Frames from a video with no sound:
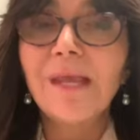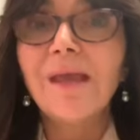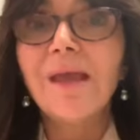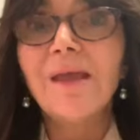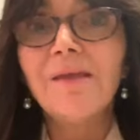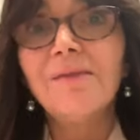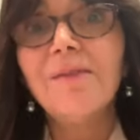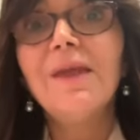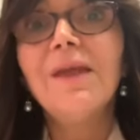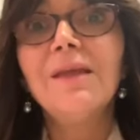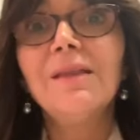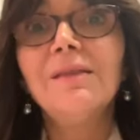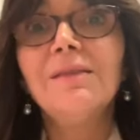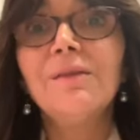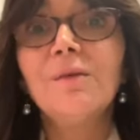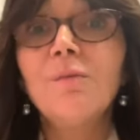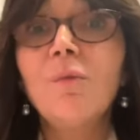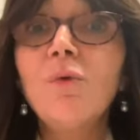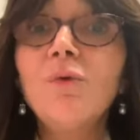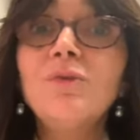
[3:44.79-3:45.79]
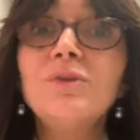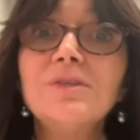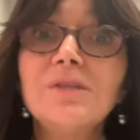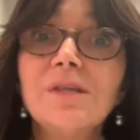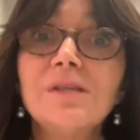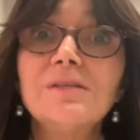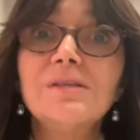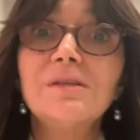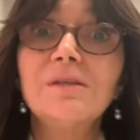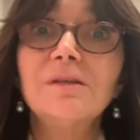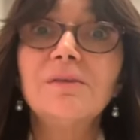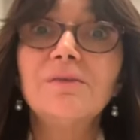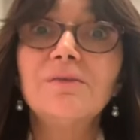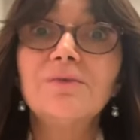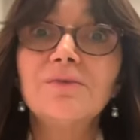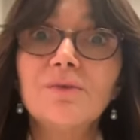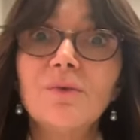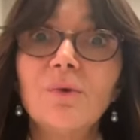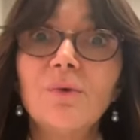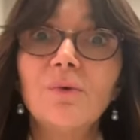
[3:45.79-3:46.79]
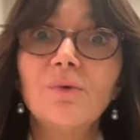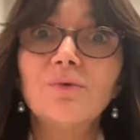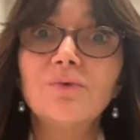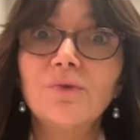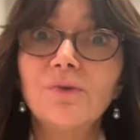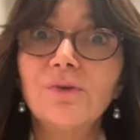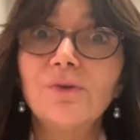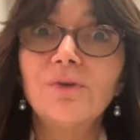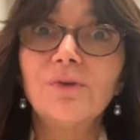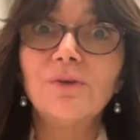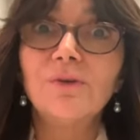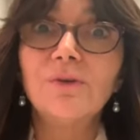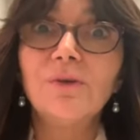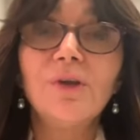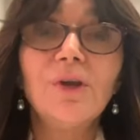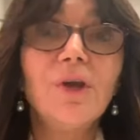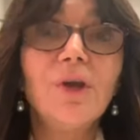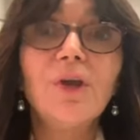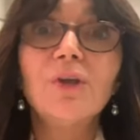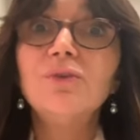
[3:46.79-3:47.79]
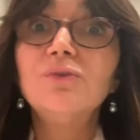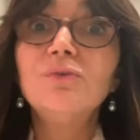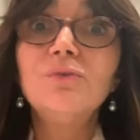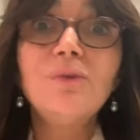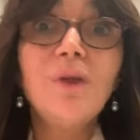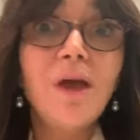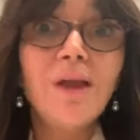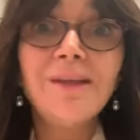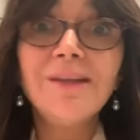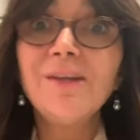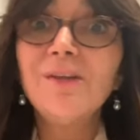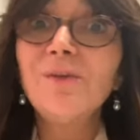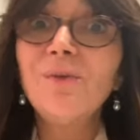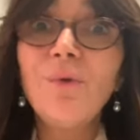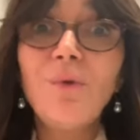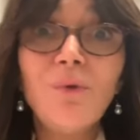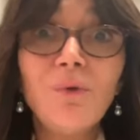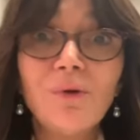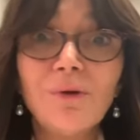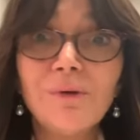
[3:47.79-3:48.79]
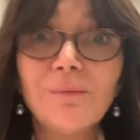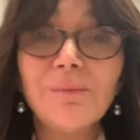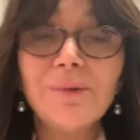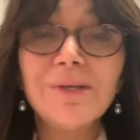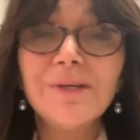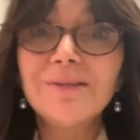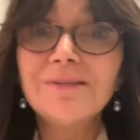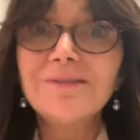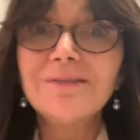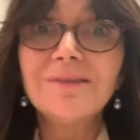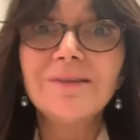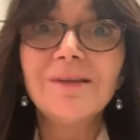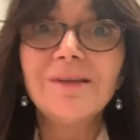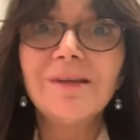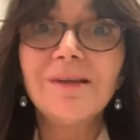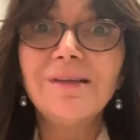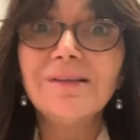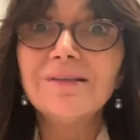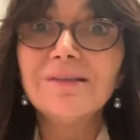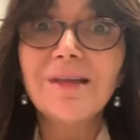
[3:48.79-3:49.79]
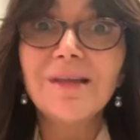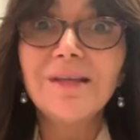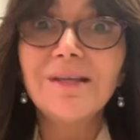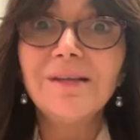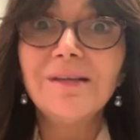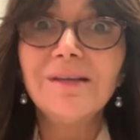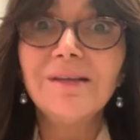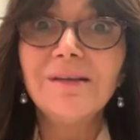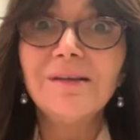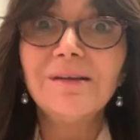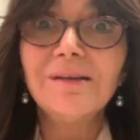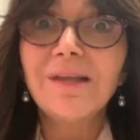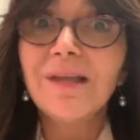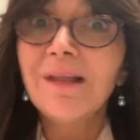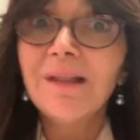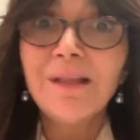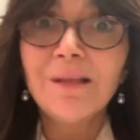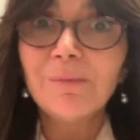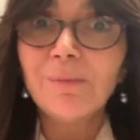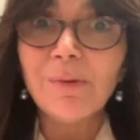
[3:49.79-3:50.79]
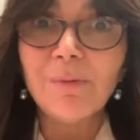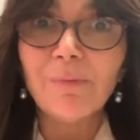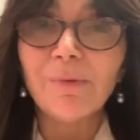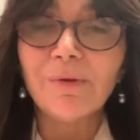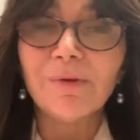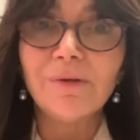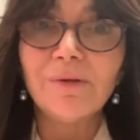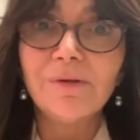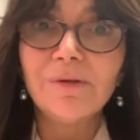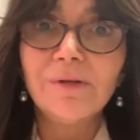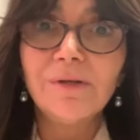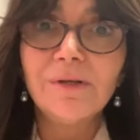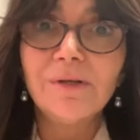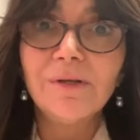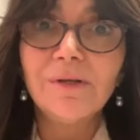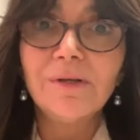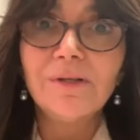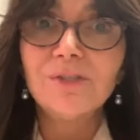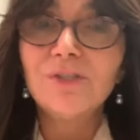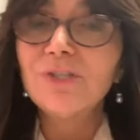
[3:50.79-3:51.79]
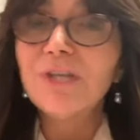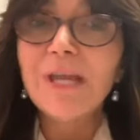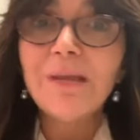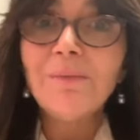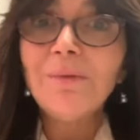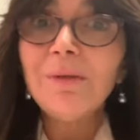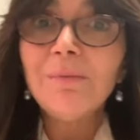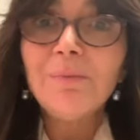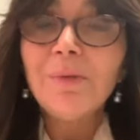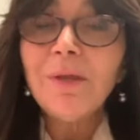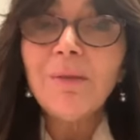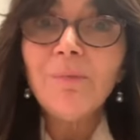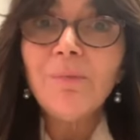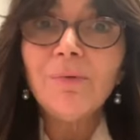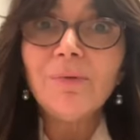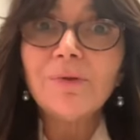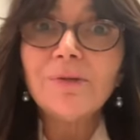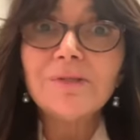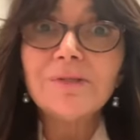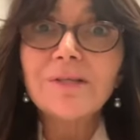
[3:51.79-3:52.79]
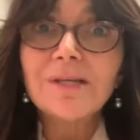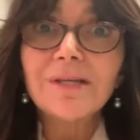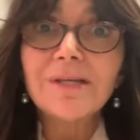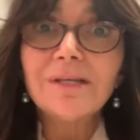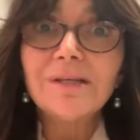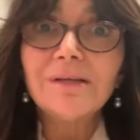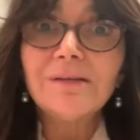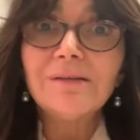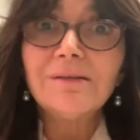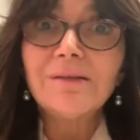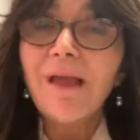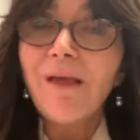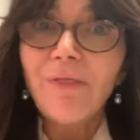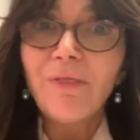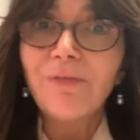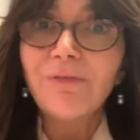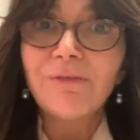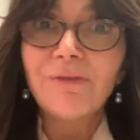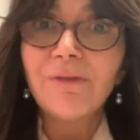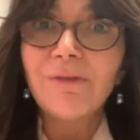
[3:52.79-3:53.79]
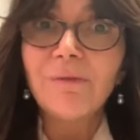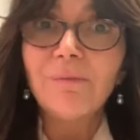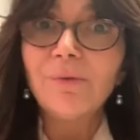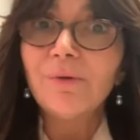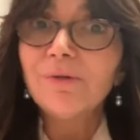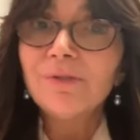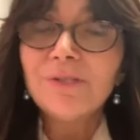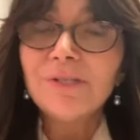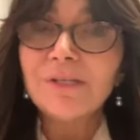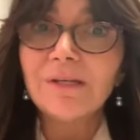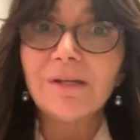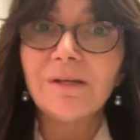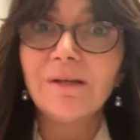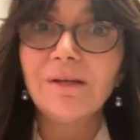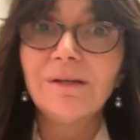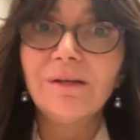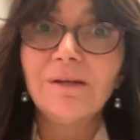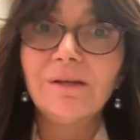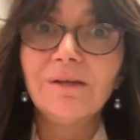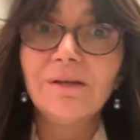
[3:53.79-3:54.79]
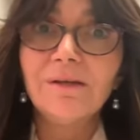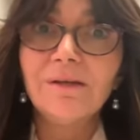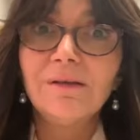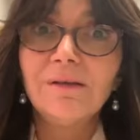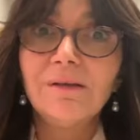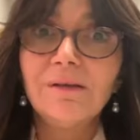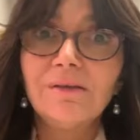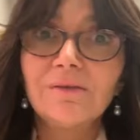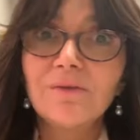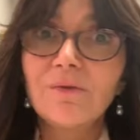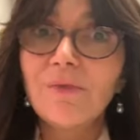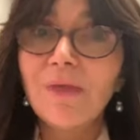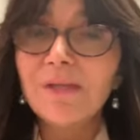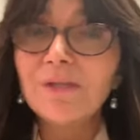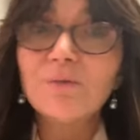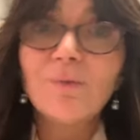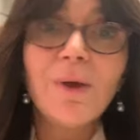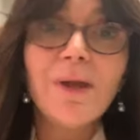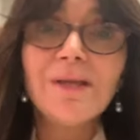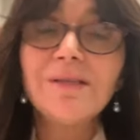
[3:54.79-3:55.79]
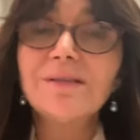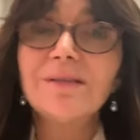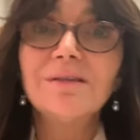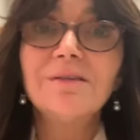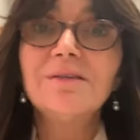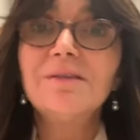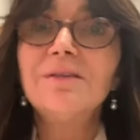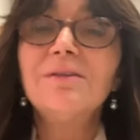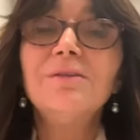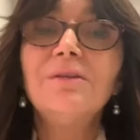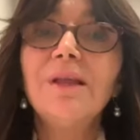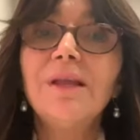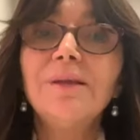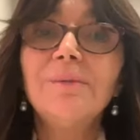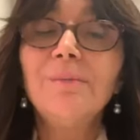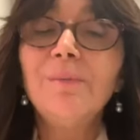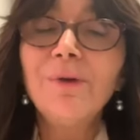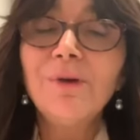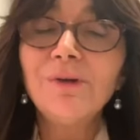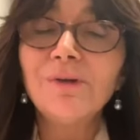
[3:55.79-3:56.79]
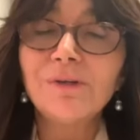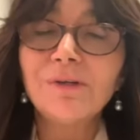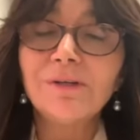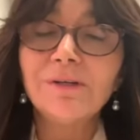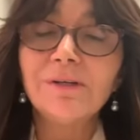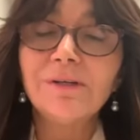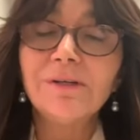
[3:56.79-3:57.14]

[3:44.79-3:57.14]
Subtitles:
And then the more sensitive souls heard, do not ignore, because it's like killing people. Shaming people is like death to the person. So that's why it's considered like murder.